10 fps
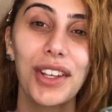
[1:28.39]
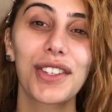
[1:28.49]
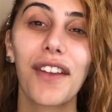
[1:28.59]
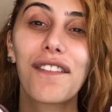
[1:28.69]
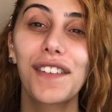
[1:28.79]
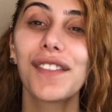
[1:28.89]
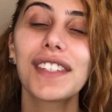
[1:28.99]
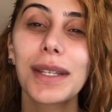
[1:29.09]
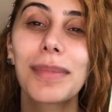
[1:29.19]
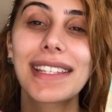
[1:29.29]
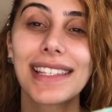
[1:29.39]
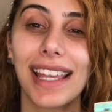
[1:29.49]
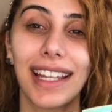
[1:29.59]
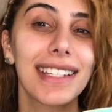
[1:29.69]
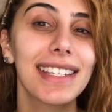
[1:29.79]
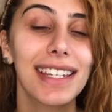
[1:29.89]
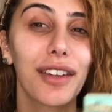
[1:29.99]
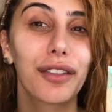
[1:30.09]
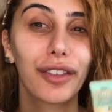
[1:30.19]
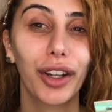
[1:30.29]
So 50%
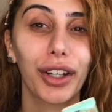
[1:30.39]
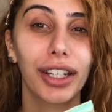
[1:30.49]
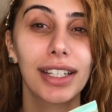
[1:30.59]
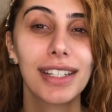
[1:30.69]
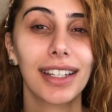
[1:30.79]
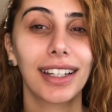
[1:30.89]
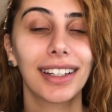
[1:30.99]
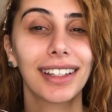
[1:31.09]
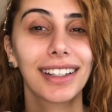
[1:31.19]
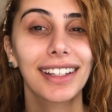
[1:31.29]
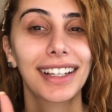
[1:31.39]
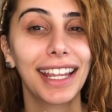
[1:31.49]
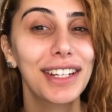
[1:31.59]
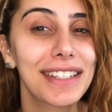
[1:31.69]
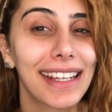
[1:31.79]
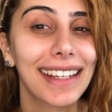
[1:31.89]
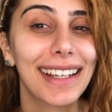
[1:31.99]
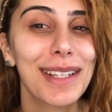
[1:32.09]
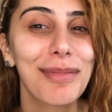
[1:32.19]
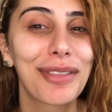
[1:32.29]
voted, can you take a
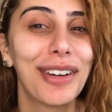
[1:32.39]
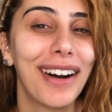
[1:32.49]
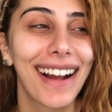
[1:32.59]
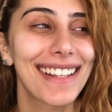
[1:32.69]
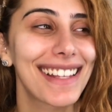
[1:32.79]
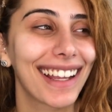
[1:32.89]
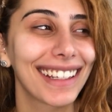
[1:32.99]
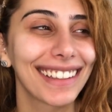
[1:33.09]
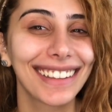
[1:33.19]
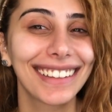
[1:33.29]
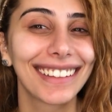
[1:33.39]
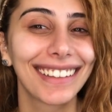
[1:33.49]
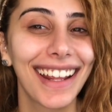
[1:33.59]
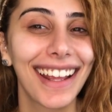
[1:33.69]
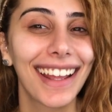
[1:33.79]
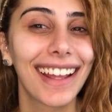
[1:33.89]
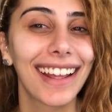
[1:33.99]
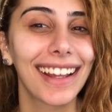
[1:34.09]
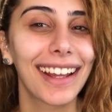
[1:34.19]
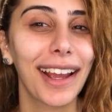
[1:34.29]
guess before I say it?
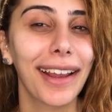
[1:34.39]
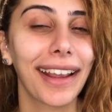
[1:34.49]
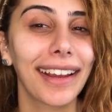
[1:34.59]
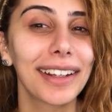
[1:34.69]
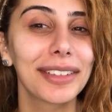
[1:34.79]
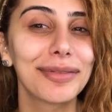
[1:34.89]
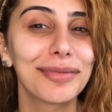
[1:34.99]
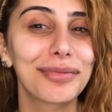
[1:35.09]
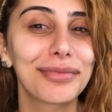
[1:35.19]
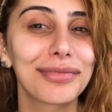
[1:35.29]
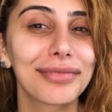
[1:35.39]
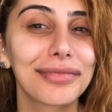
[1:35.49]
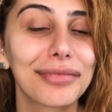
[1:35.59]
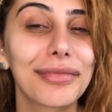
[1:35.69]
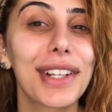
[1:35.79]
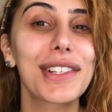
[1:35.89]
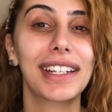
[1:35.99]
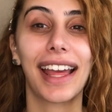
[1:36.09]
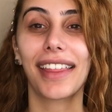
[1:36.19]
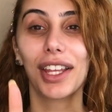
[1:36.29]
Okay. So
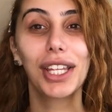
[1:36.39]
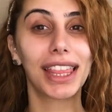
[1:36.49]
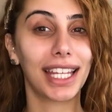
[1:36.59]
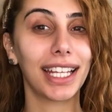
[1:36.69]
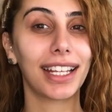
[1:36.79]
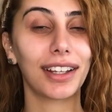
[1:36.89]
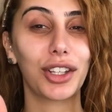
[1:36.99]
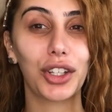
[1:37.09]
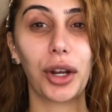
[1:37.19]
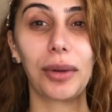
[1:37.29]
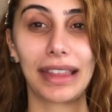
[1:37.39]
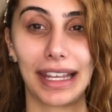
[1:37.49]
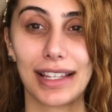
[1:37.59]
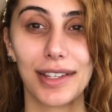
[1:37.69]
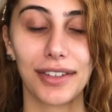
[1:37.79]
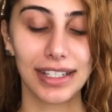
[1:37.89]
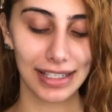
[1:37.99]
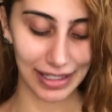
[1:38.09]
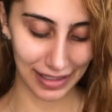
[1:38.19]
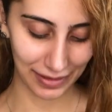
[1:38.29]
now that you think you know what the answer
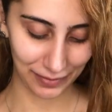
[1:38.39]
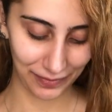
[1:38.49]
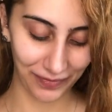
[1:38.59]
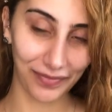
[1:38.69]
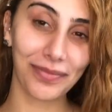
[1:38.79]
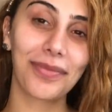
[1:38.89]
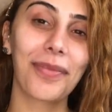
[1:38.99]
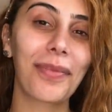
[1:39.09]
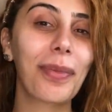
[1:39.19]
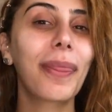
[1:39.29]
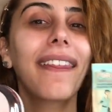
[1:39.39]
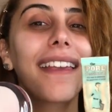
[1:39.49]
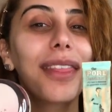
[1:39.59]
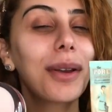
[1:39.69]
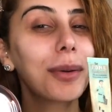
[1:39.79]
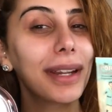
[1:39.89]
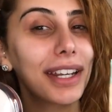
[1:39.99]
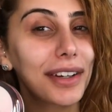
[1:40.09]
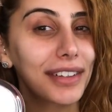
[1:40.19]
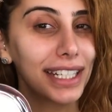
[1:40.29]
is, the
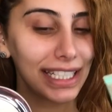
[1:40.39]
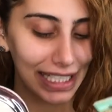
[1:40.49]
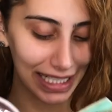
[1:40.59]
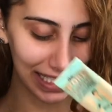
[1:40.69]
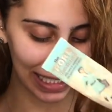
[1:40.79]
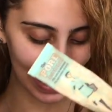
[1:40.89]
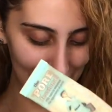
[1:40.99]
winner is